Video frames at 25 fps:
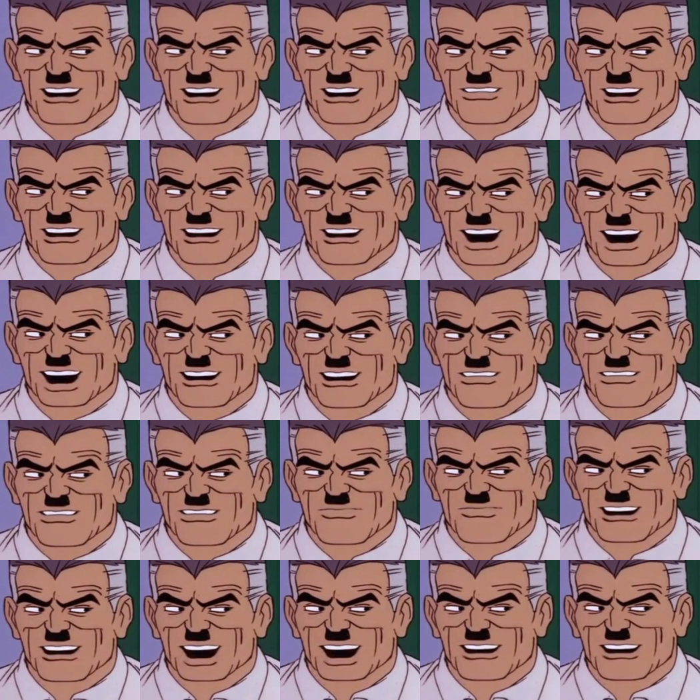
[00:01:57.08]
I can
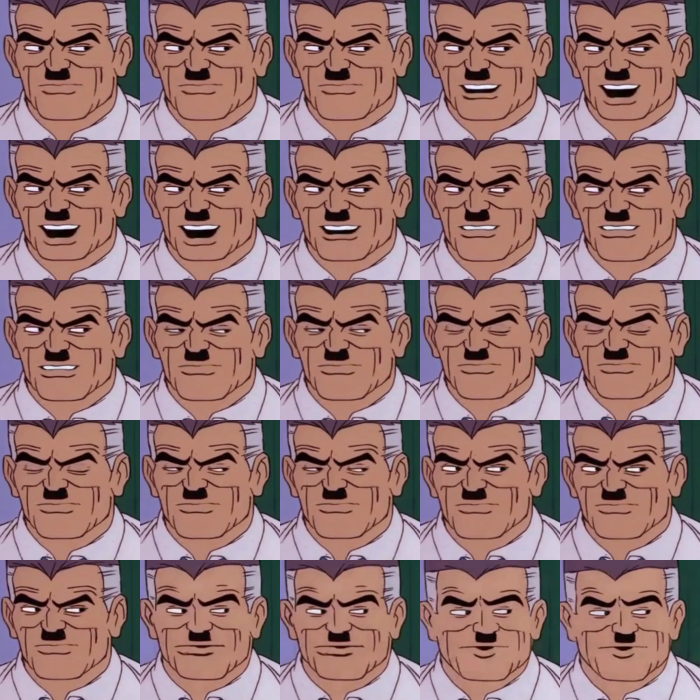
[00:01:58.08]
hear, Miz Branch.
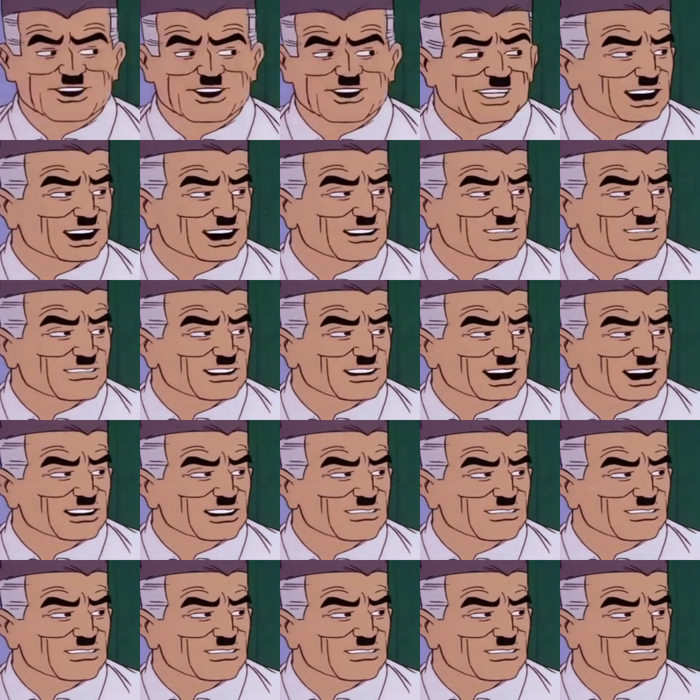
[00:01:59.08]
What is